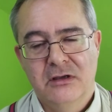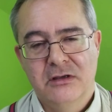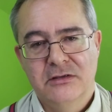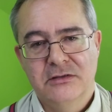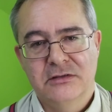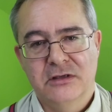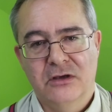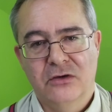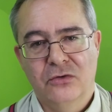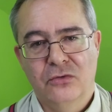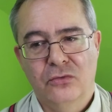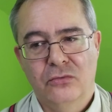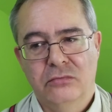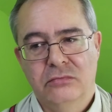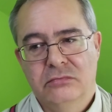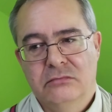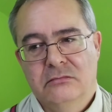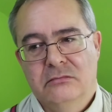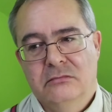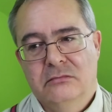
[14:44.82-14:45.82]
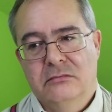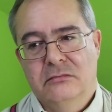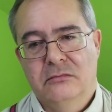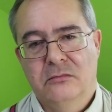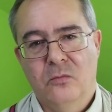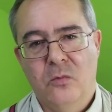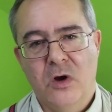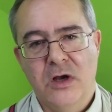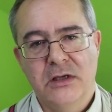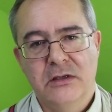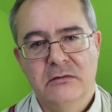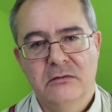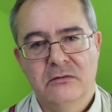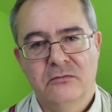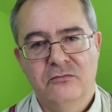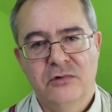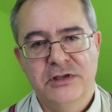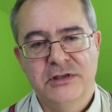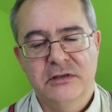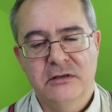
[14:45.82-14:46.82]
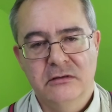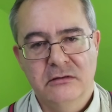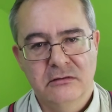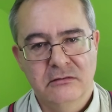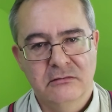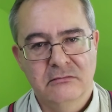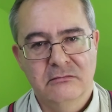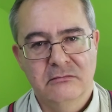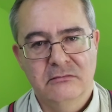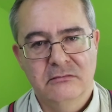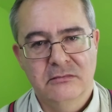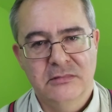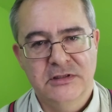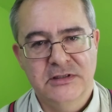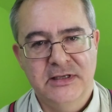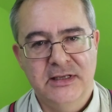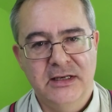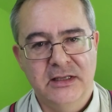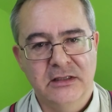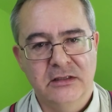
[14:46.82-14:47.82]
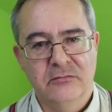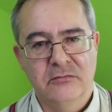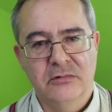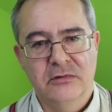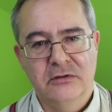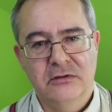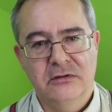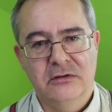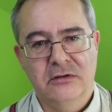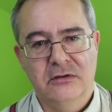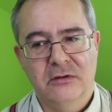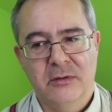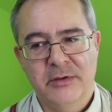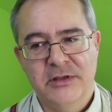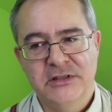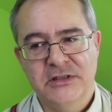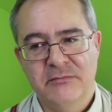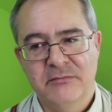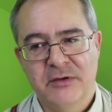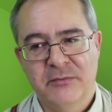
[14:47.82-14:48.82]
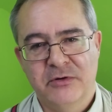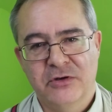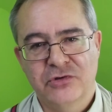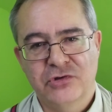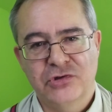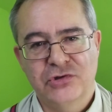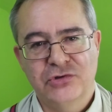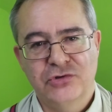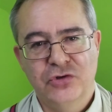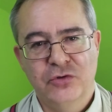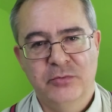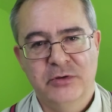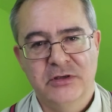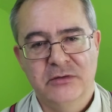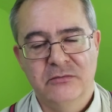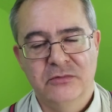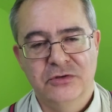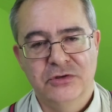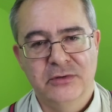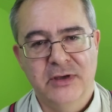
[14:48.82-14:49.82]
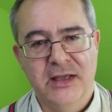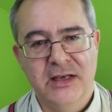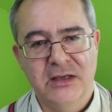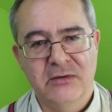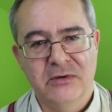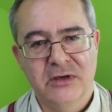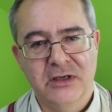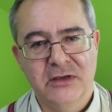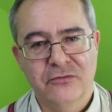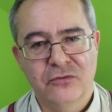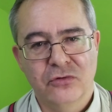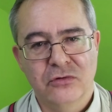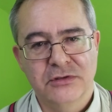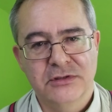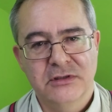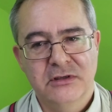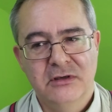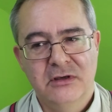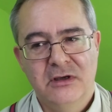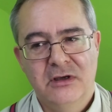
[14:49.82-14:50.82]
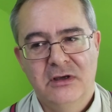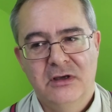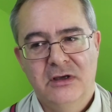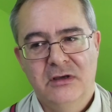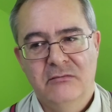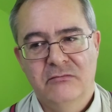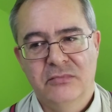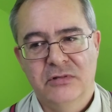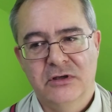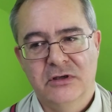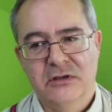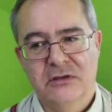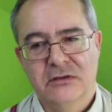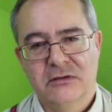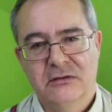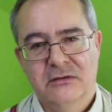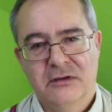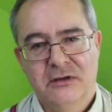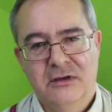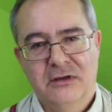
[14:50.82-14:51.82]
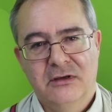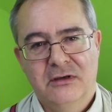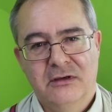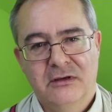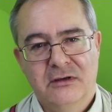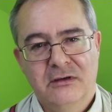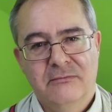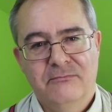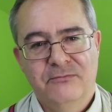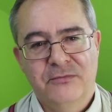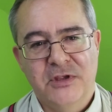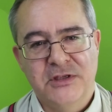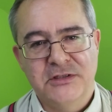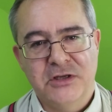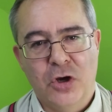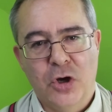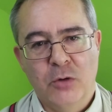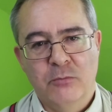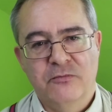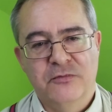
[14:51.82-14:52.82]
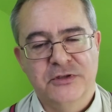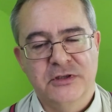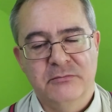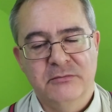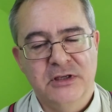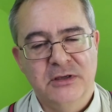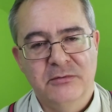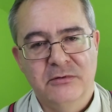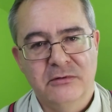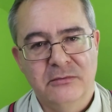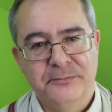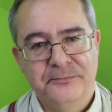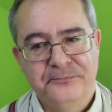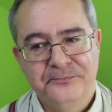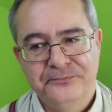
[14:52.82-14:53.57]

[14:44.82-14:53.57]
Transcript: So why risk stealing them? I mean, some people are just stupid and will do it anyway, of course, but there's no hope for some people.